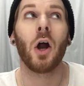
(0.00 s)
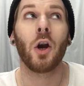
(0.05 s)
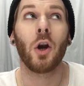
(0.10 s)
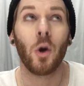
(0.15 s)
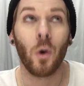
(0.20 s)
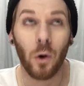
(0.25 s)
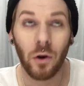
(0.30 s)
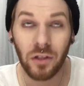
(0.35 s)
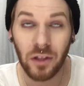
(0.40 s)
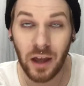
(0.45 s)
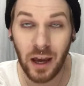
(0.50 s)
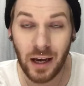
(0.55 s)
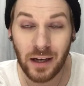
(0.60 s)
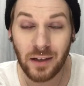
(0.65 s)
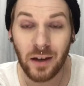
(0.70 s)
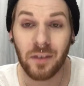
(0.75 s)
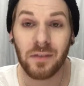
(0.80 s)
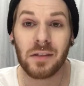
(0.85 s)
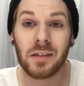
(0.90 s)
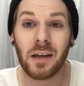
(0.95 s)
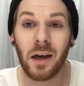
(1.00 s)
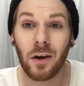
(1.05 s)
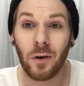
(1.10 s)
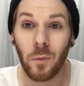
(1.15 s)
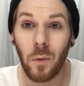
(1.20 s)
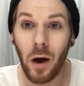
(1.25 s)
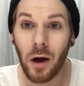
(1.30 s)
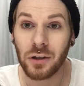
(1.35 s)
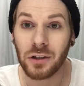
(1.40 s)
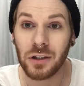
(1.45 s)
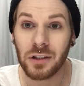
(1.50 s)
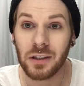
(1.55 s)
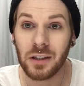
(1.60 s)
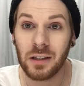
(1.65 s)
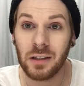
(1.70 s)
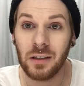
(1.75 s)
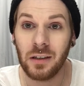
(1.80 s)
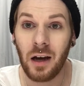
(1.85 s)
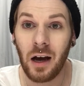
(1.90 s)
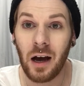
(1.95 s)
Northgate of Seattle,
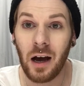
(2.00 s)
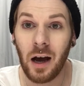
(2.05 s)
Washington,